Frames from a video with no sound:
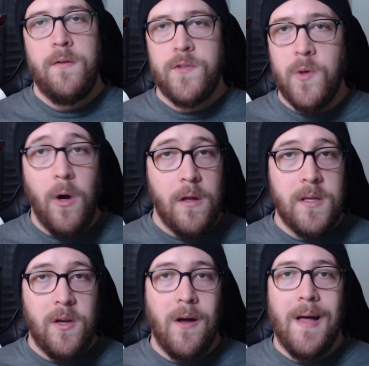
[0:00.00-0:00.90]
So all
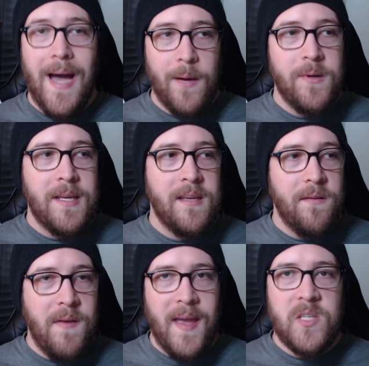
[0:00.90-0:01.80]
in all, I would
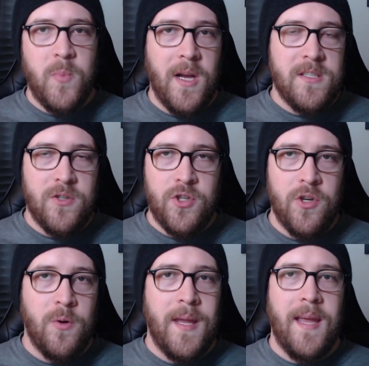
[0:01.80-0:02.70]
give Xbox's
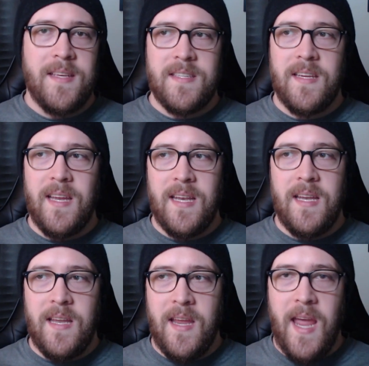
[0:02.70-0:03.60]
showcase
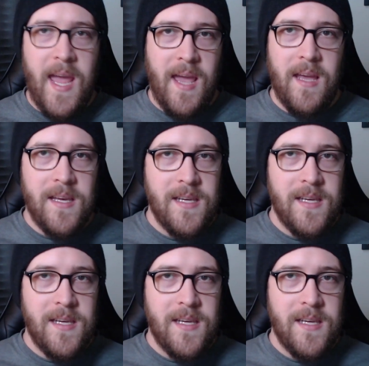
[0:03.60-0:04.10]
an A.